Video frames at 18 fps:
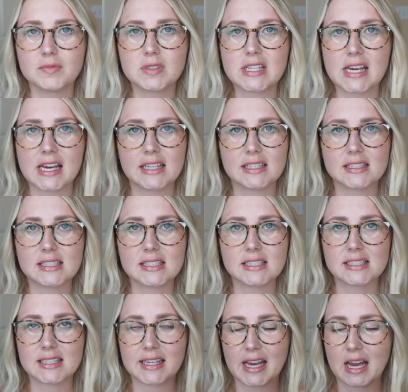test
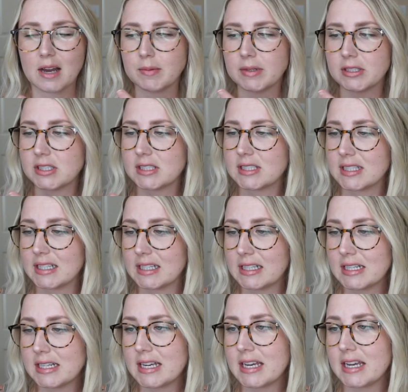to see how much is
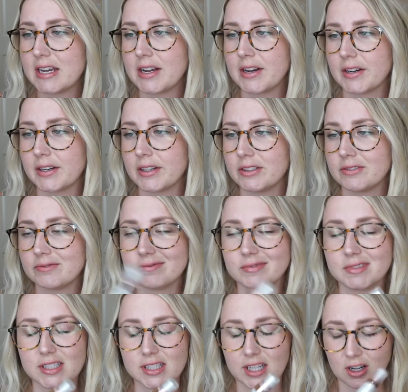in here.
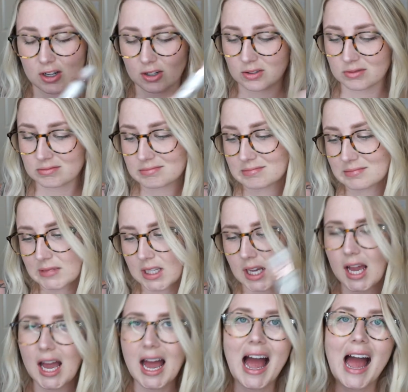So
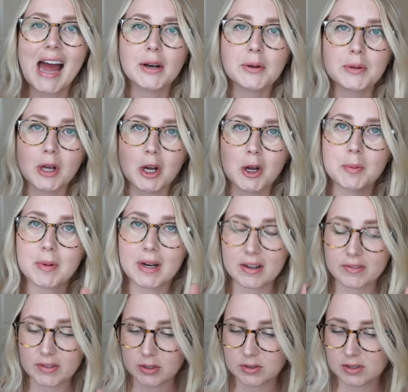I don't know, but
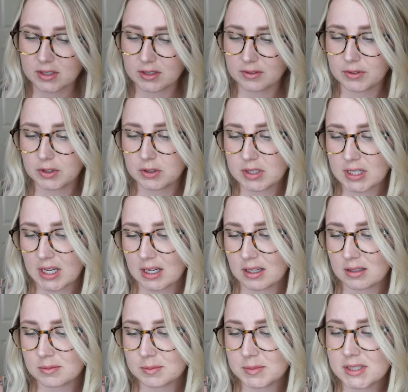I've used it a few
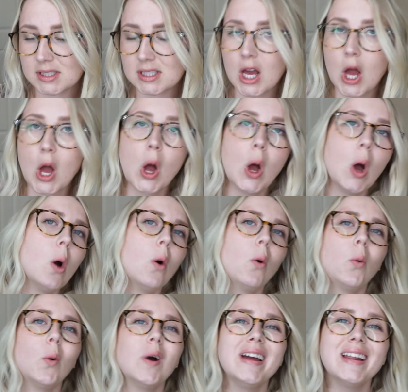times.
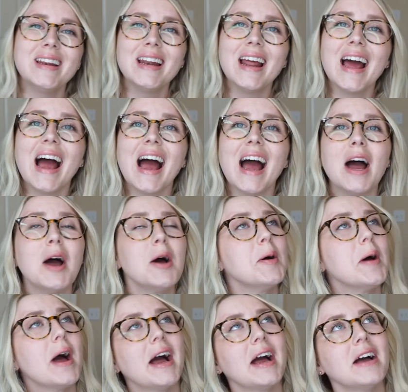One
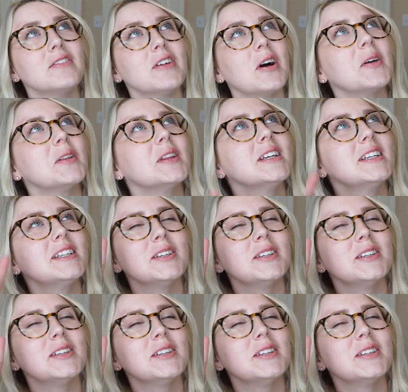I have only